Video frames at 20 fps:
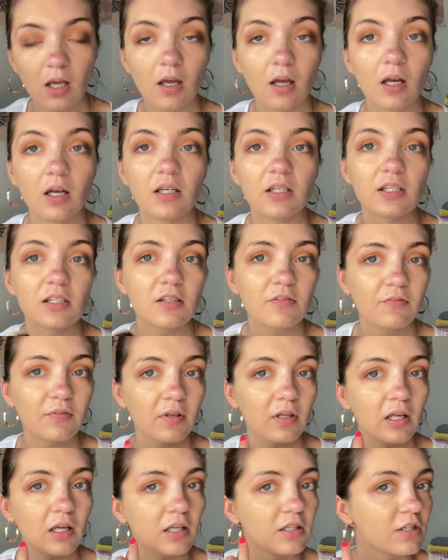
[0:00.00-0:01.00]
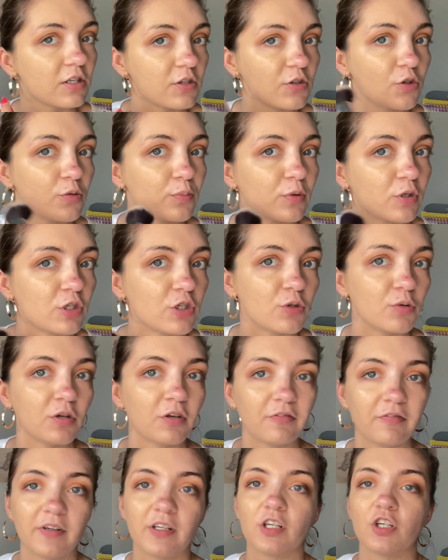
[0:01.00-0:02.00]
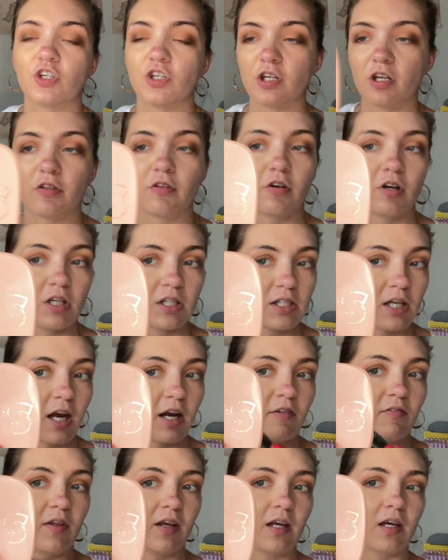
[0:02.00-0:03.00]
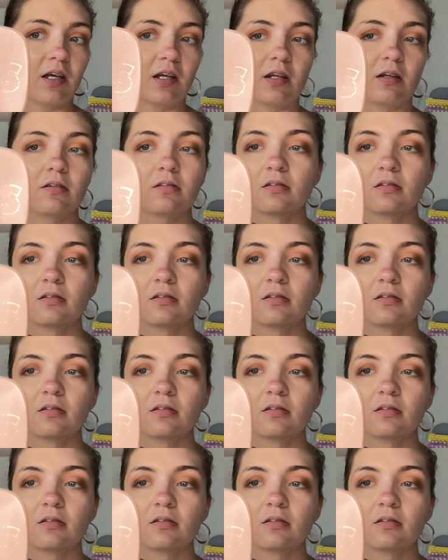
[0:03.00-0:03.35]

And it doesn't feel like it's a super dewy finish either. It's kind of like a